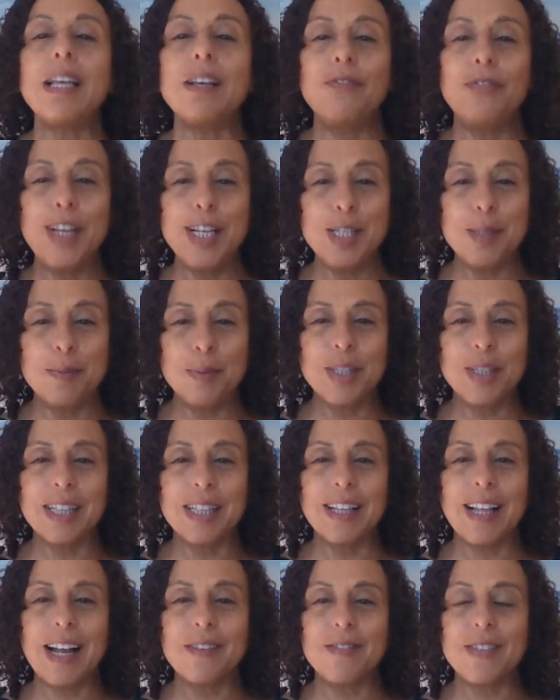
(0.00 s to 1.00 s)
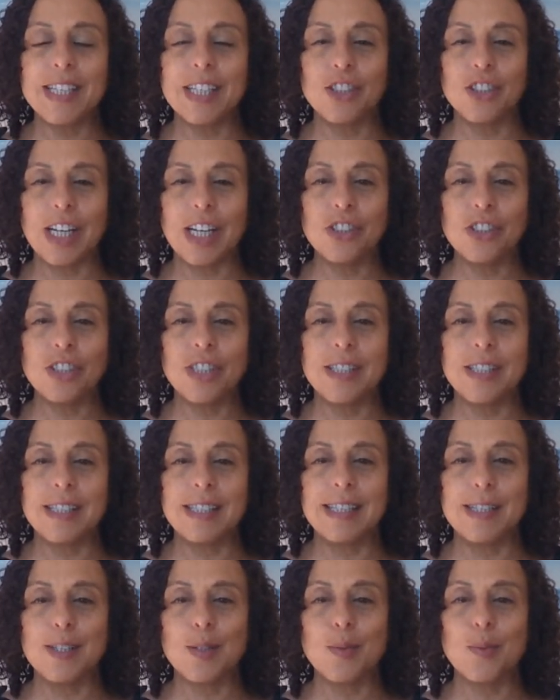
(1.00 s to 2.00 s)
Facebook Live
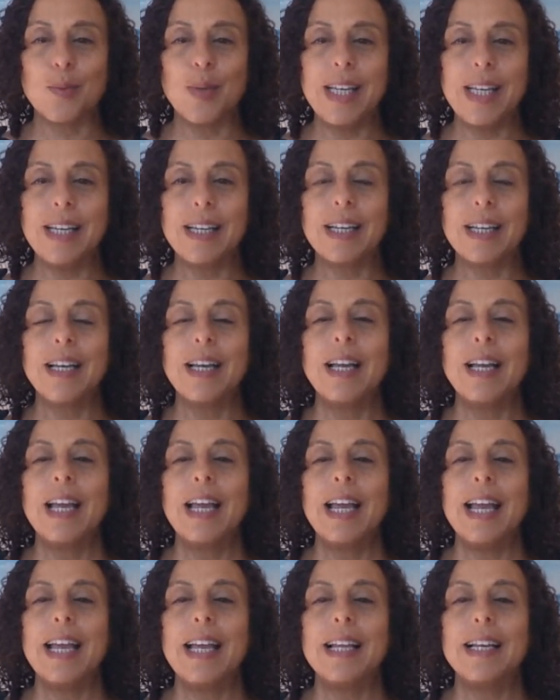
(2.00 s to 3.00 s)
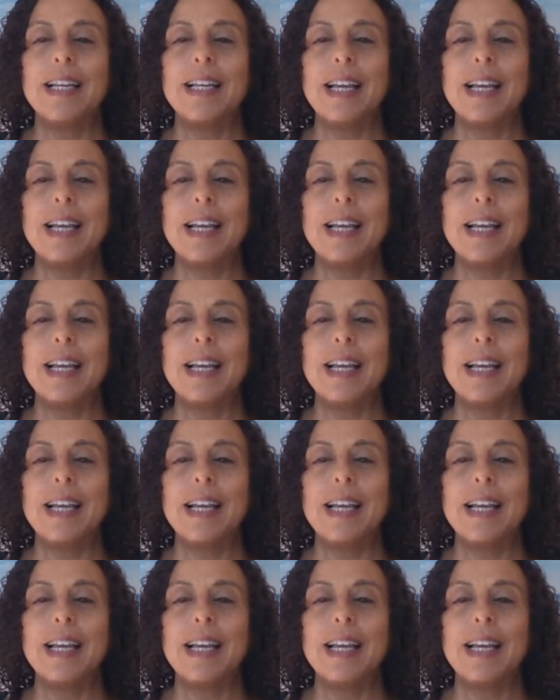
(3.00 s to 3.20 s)
suggestions this week. It